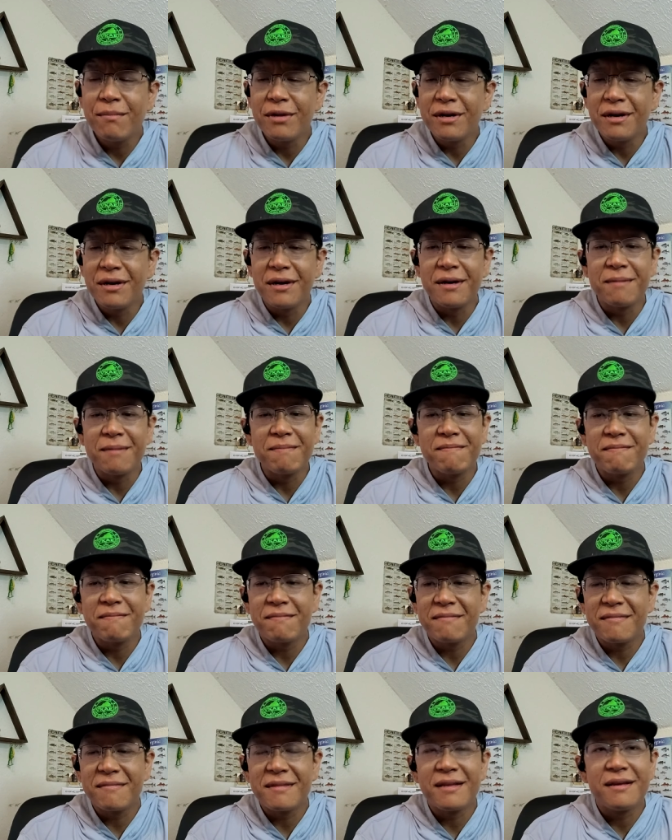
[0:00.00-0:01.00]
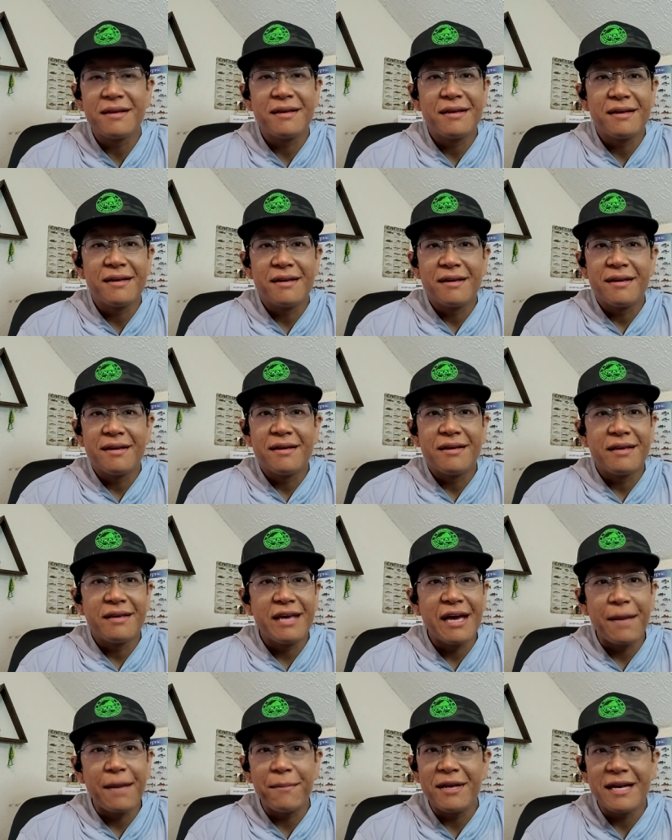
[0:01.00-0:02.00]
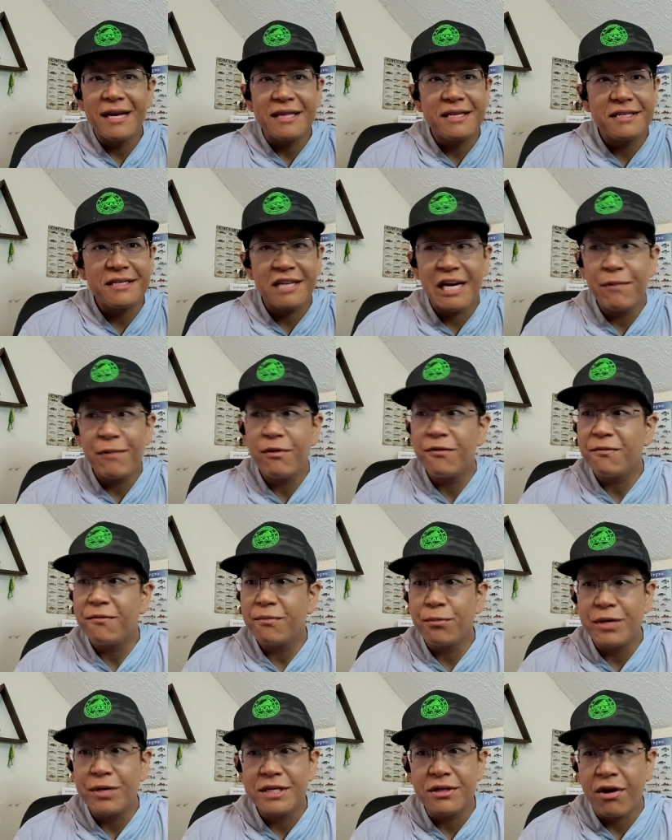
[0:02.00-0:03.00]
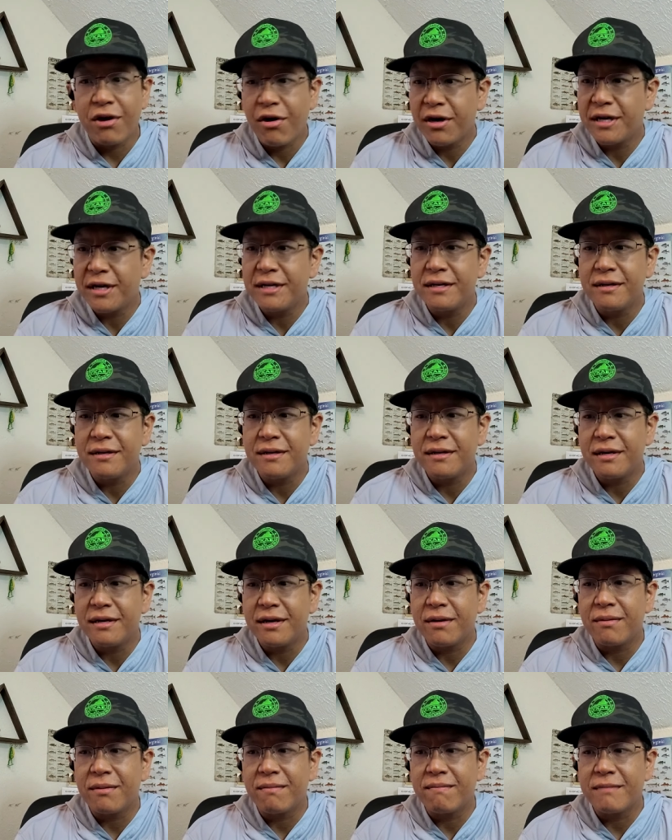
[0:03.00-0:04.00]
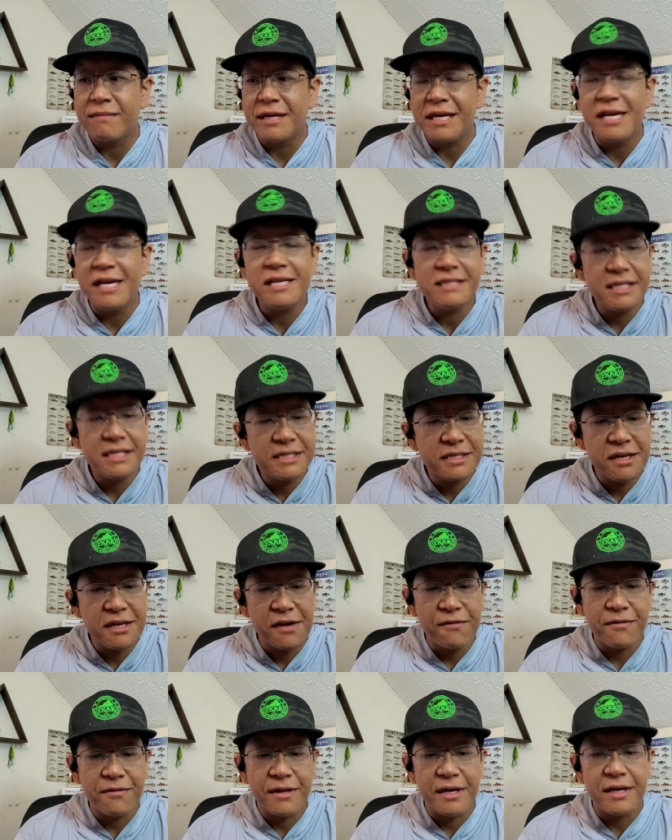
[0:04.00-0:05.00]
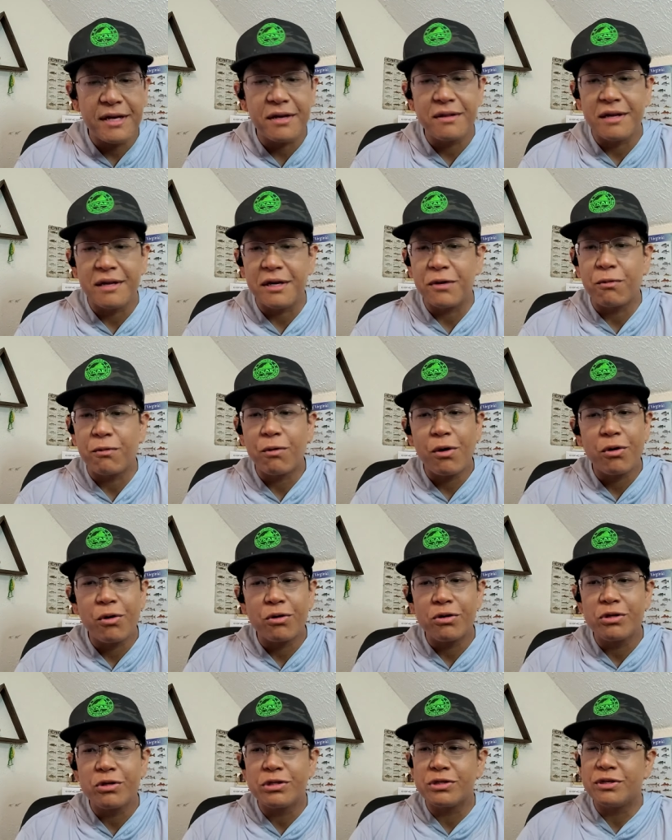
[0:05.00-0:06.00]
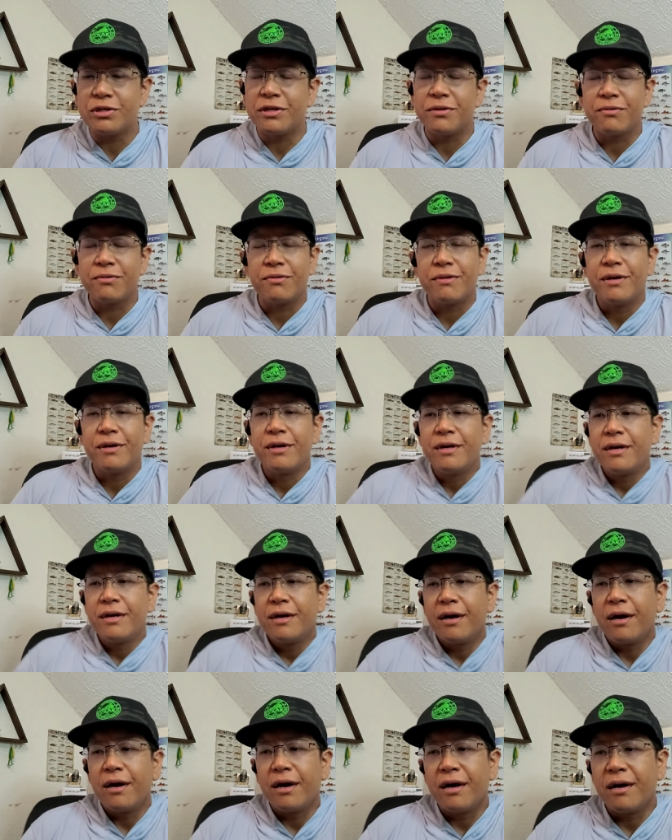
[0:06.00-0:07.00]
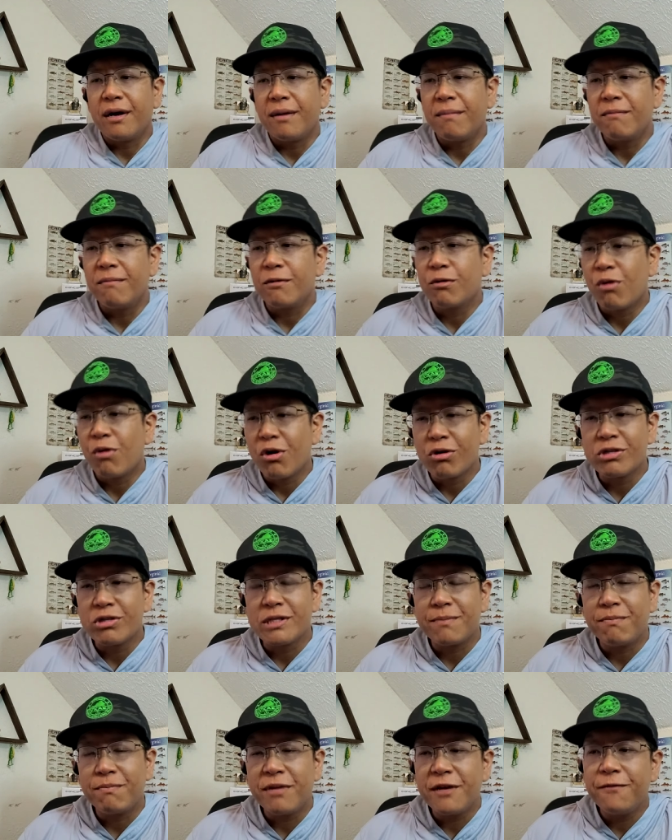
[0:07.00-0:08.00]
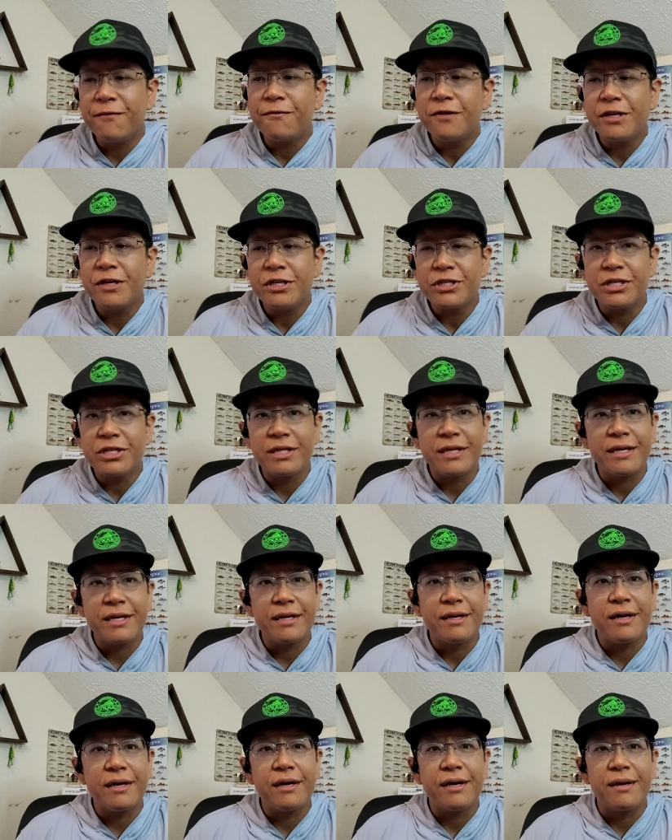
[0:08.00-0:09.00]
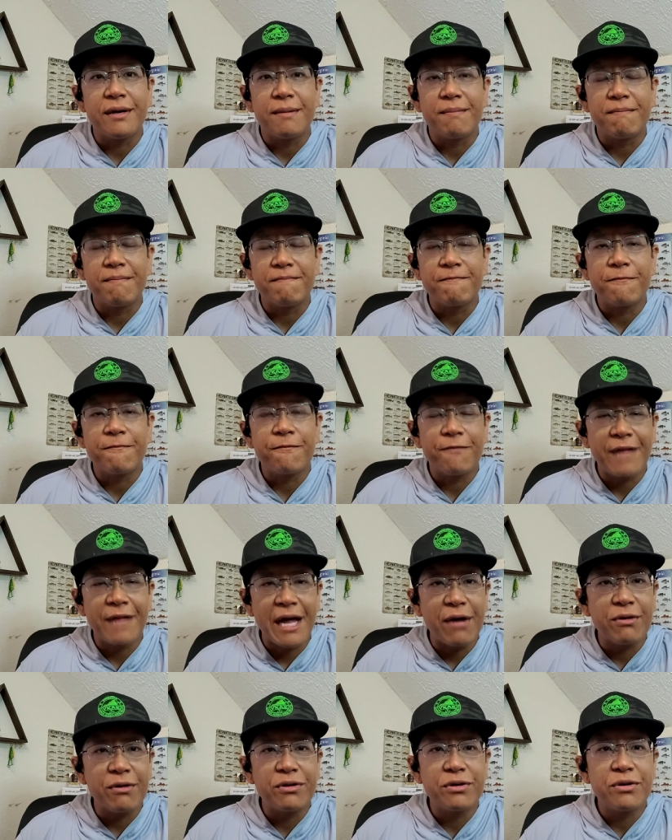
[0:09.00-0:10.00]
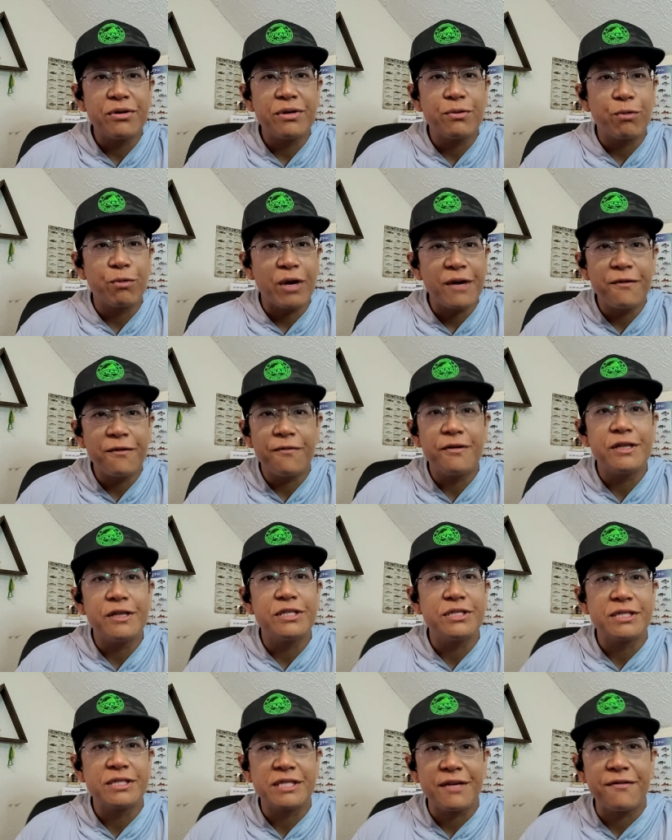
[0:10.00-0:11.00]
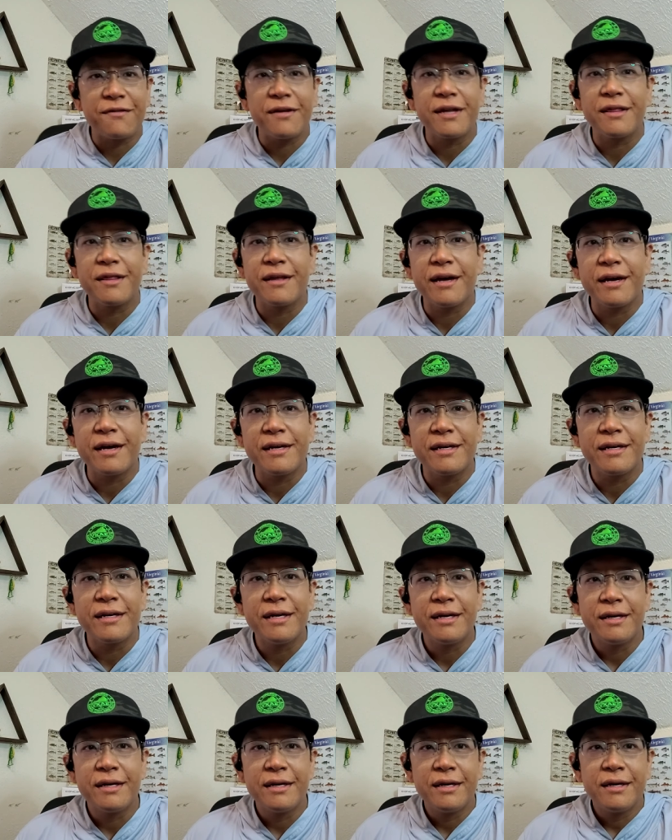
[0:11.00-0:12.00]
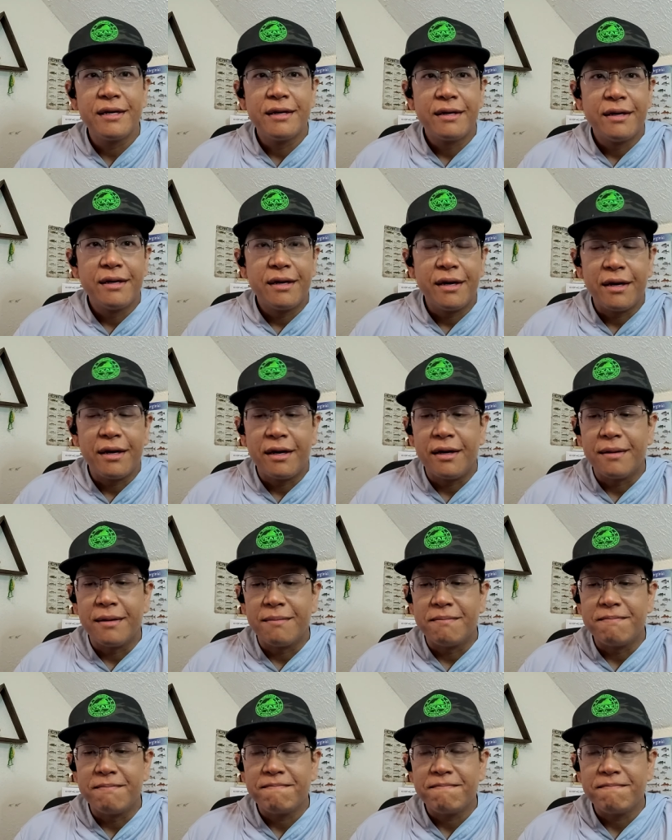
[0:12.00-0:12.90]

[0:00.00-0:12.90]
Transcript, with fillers: But uh yeah, I mean, at the time we we targeted, you know, the easy stuff like like croakers, you know, um croakers and pinfish, and then um flounder and redfish and stuff like that. Um